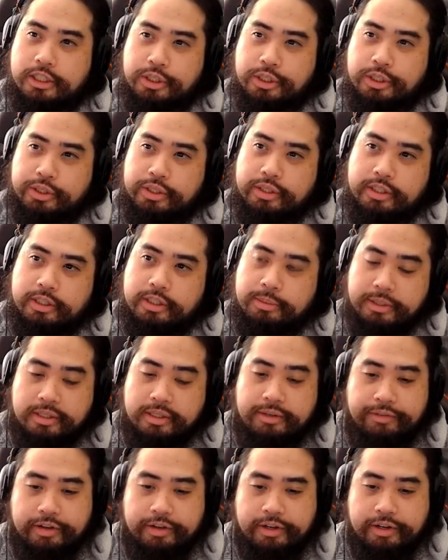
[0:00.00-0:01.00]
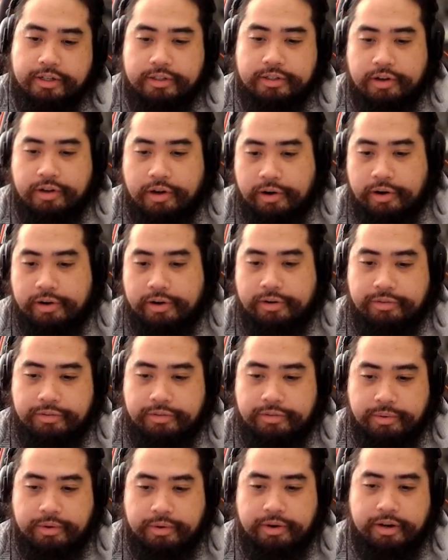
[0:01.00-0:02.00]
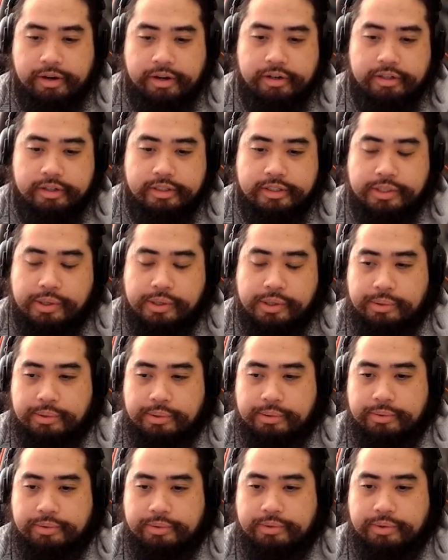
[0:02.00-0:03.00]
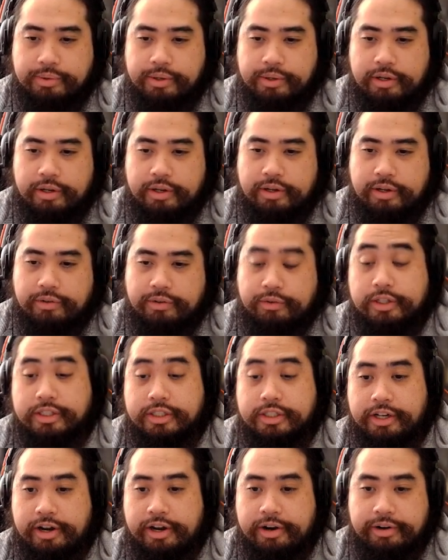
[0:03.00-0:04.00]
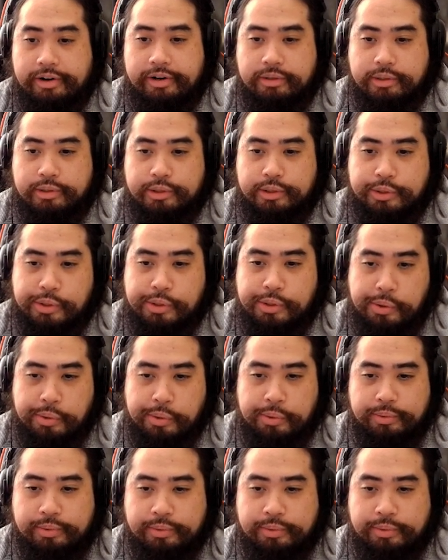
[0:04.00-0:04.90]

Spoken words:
specific card for it. So, for the scenarios. So,